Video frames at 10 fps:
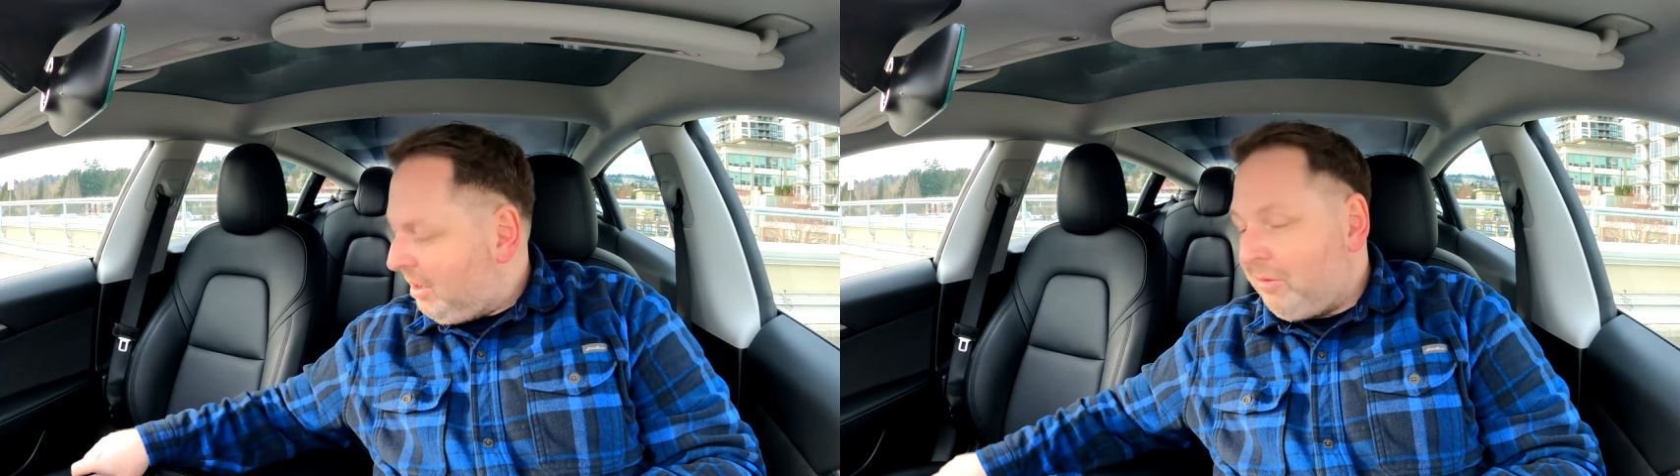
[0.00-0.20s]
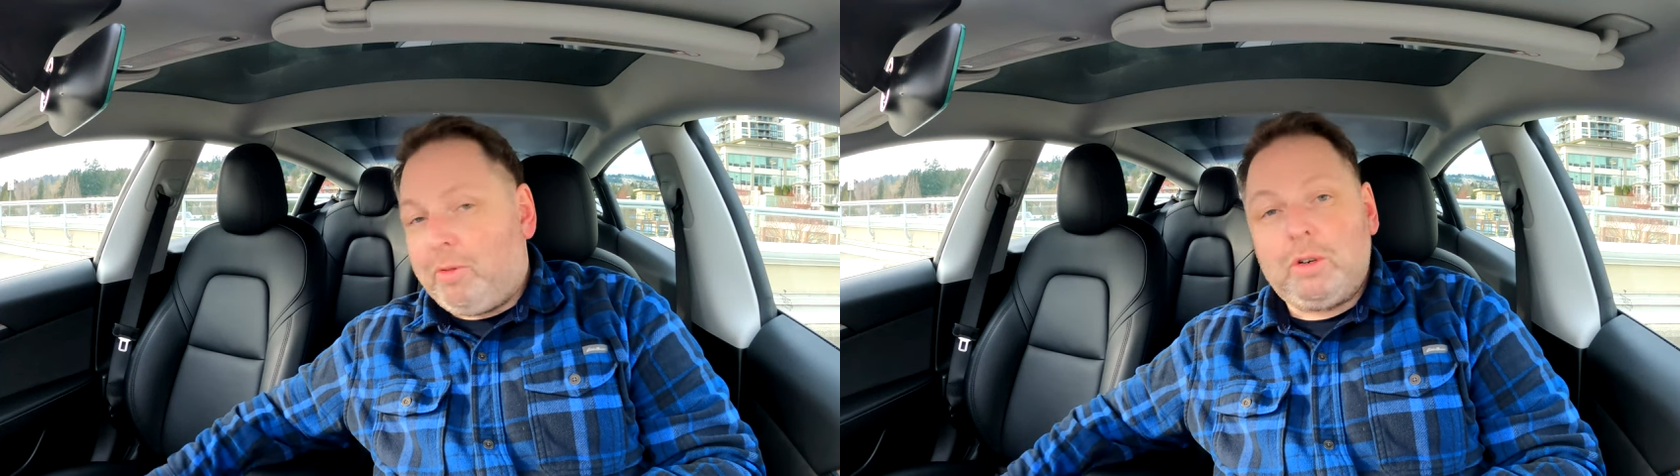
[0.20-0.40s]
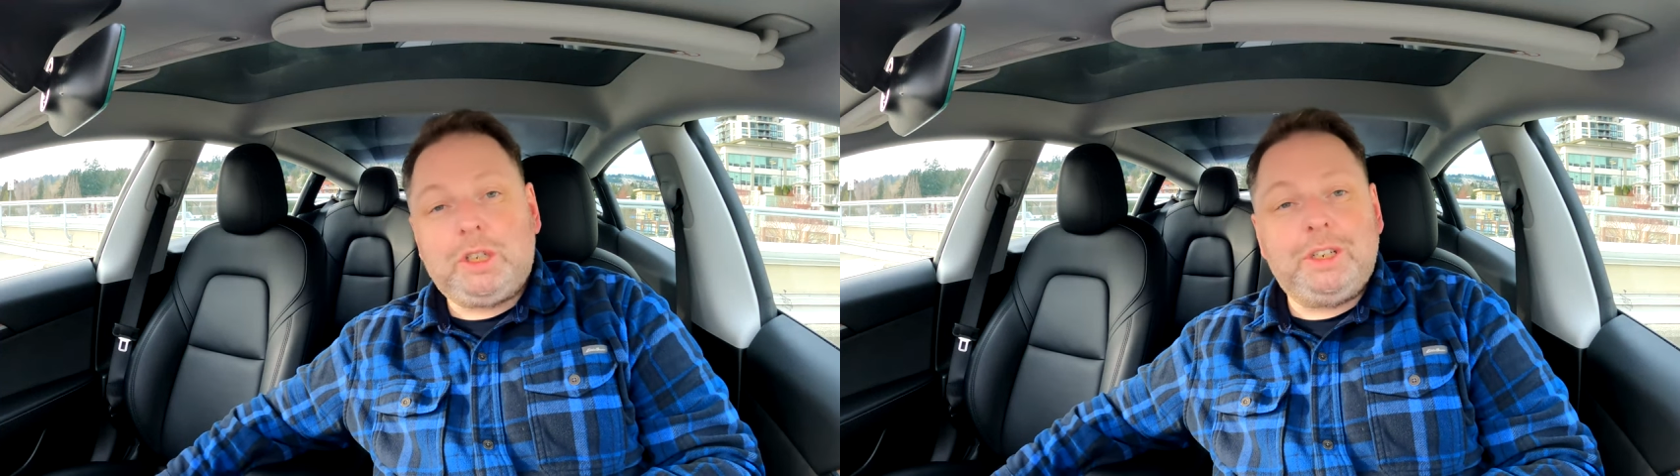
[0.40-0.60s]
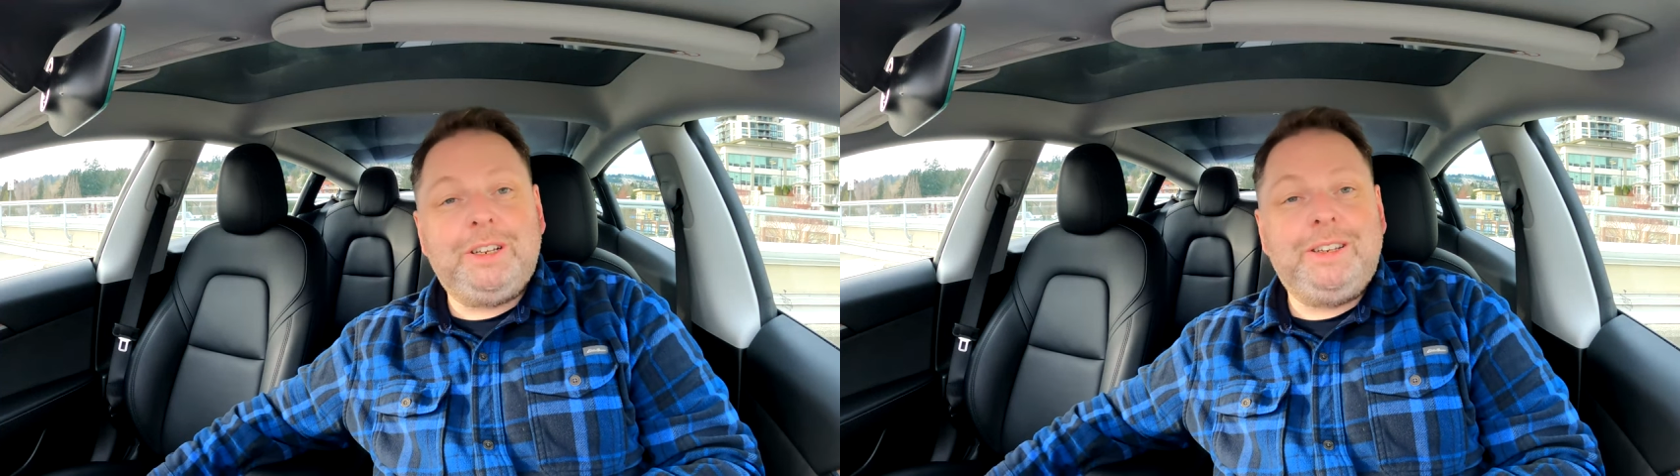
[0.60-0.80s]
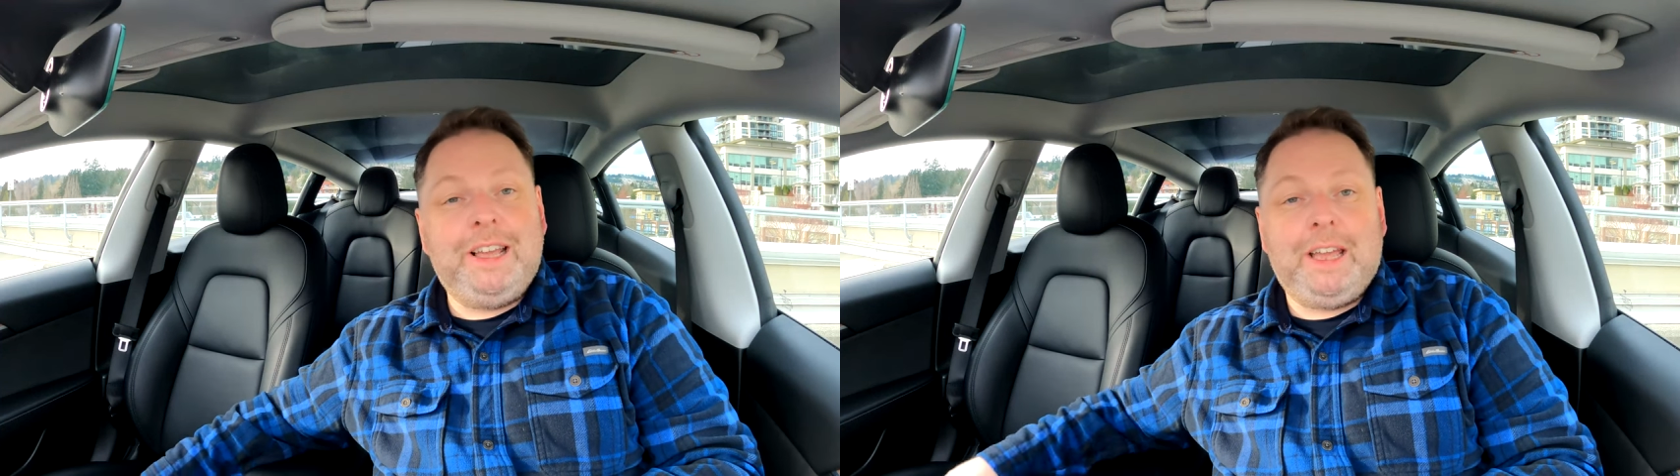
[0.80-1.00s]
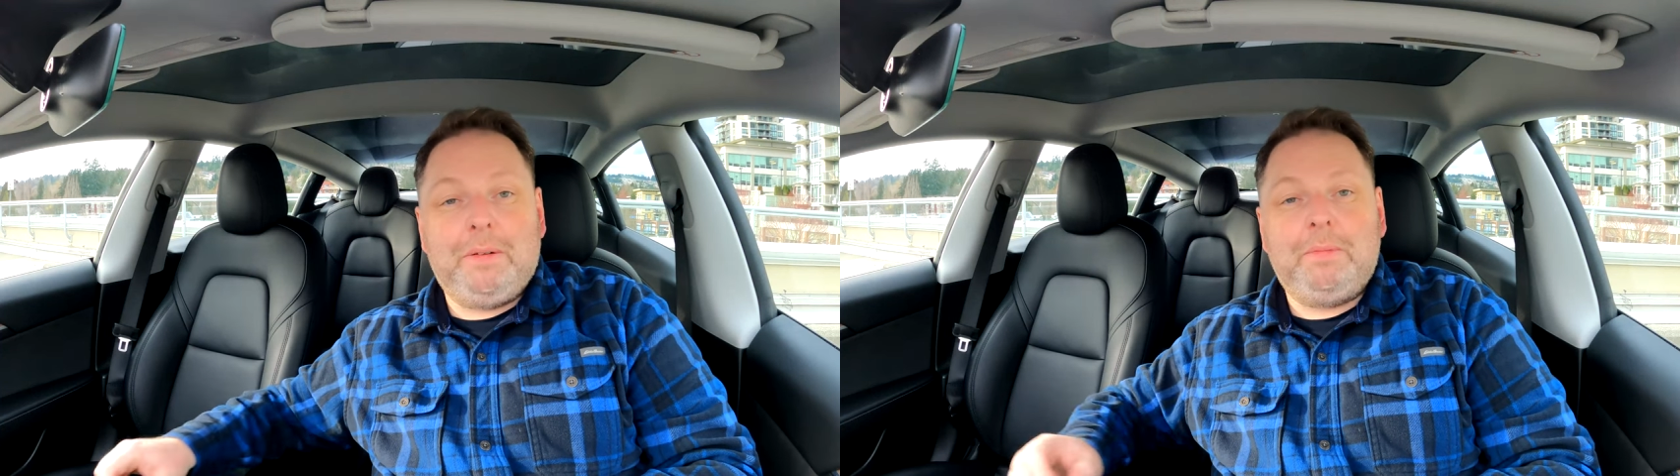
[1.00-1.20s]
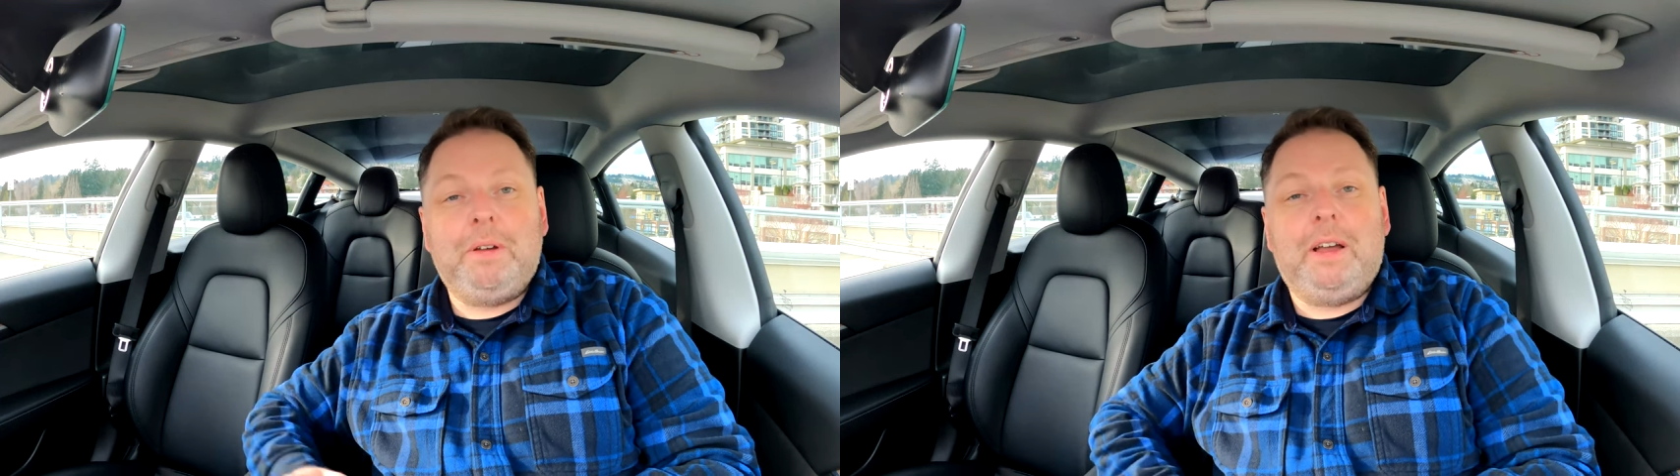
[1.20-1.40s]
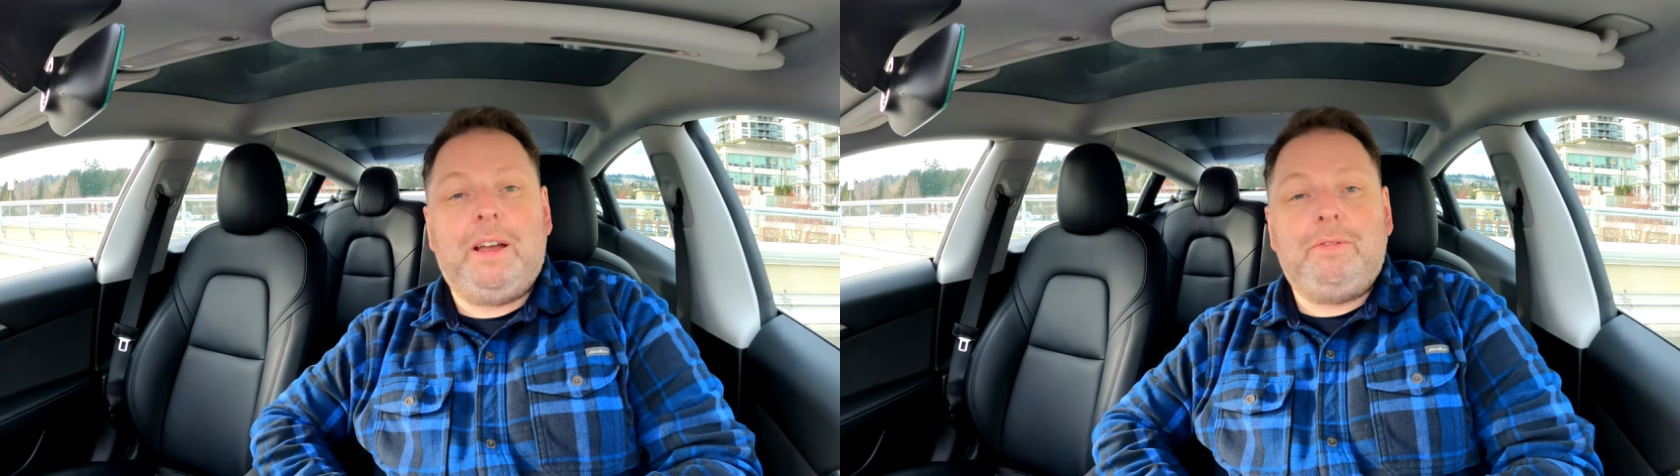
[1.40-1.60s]
Unfortunate
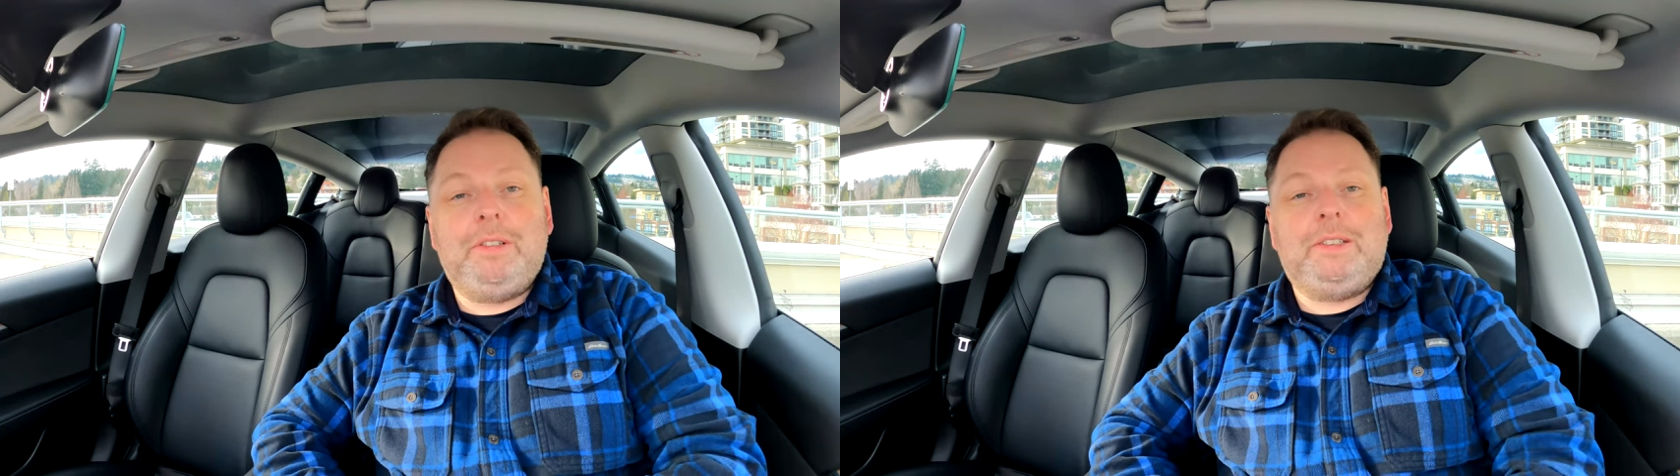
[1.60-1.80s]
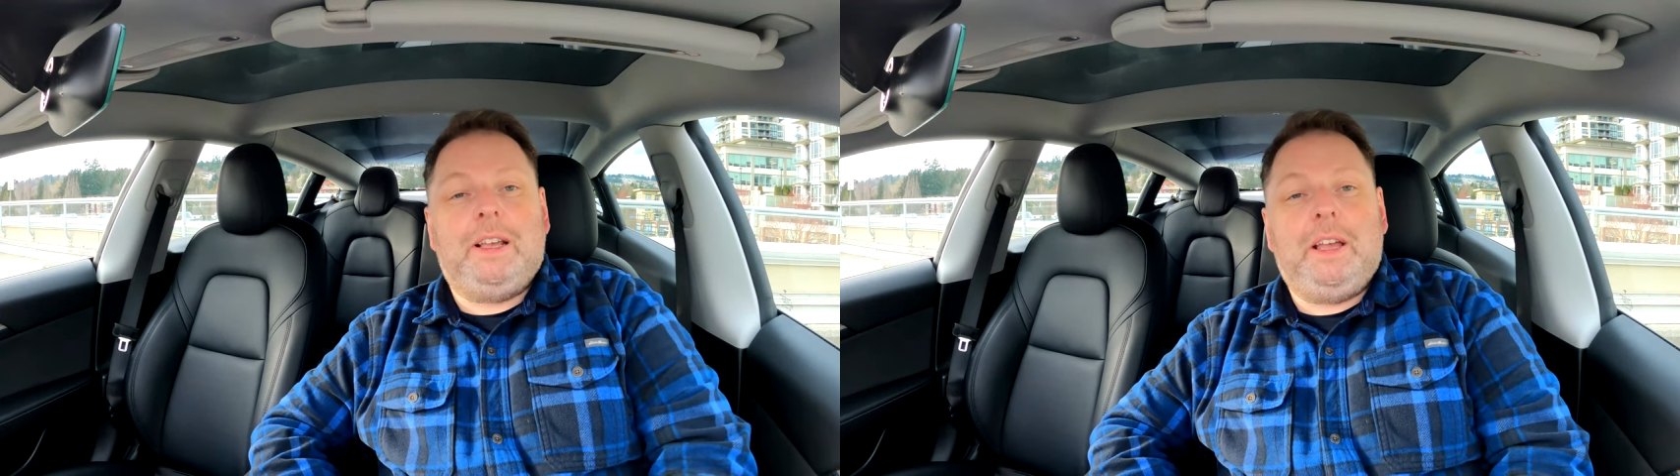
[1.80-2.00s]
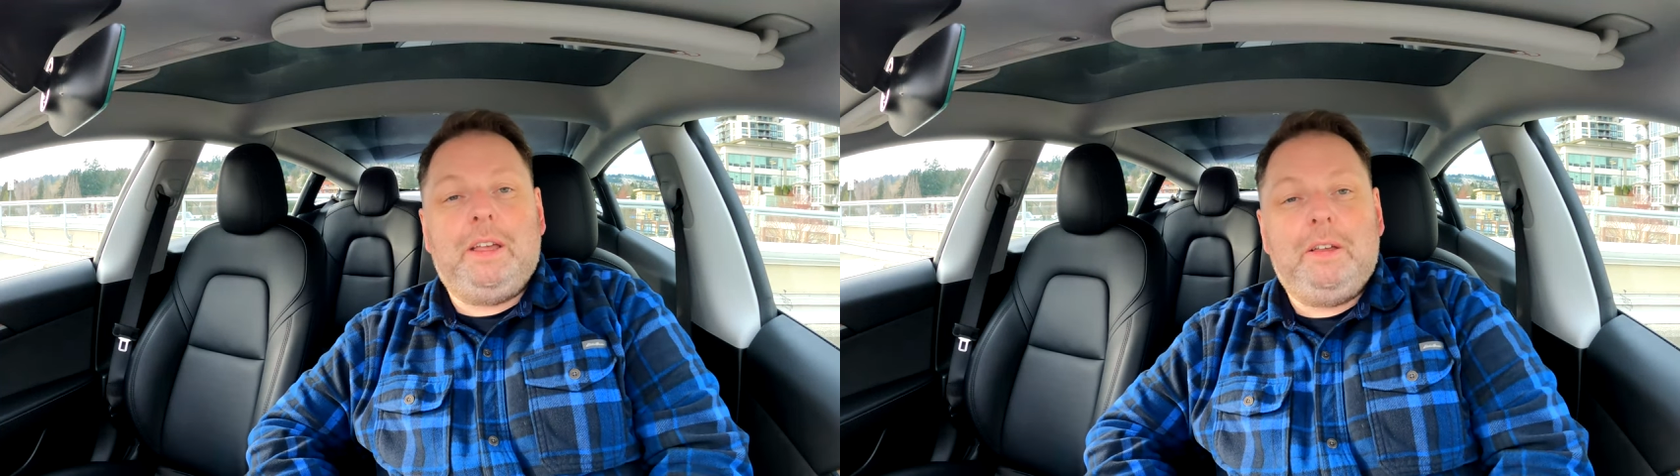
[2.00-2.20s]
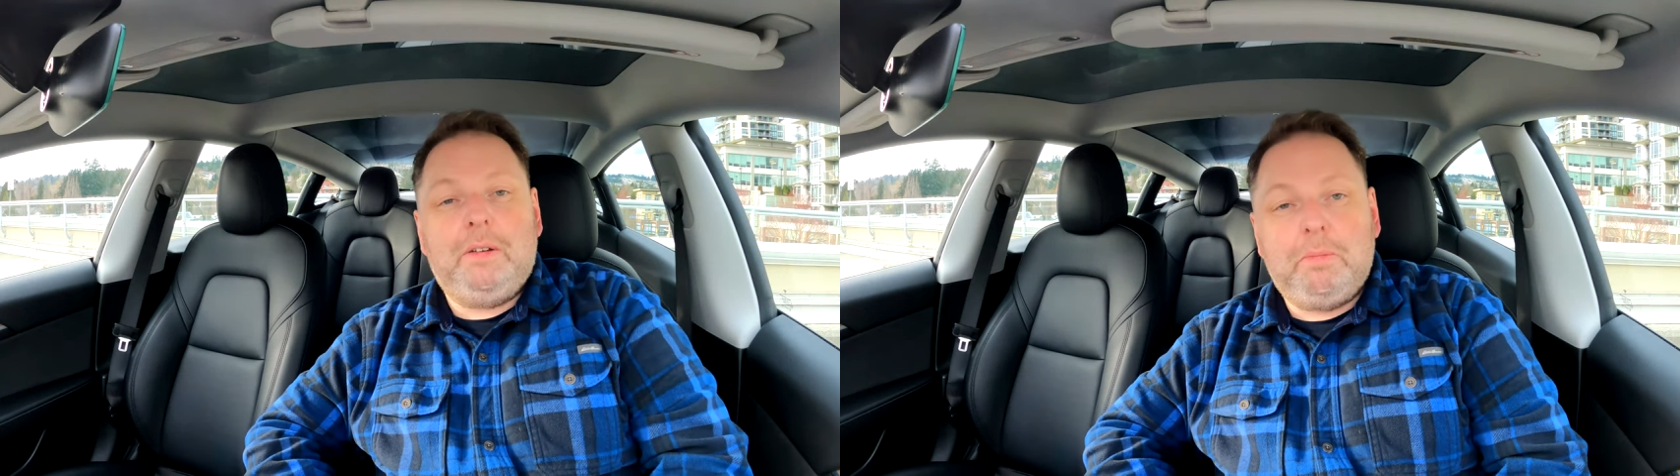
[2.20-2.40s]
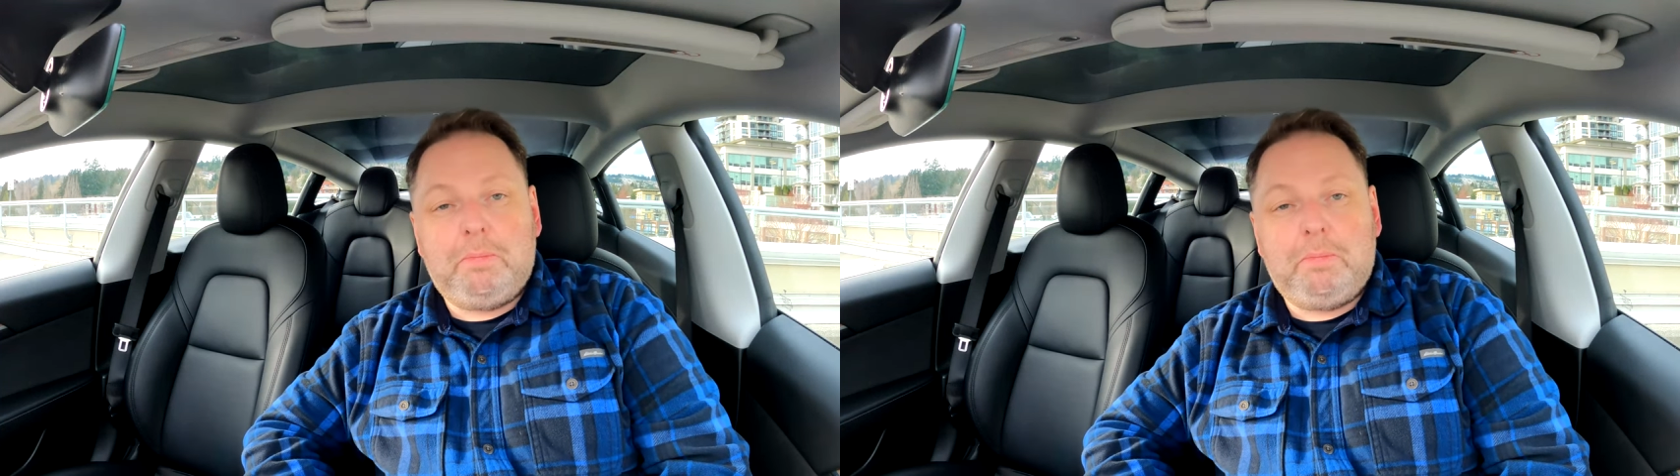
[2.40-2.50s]
name, I have to say,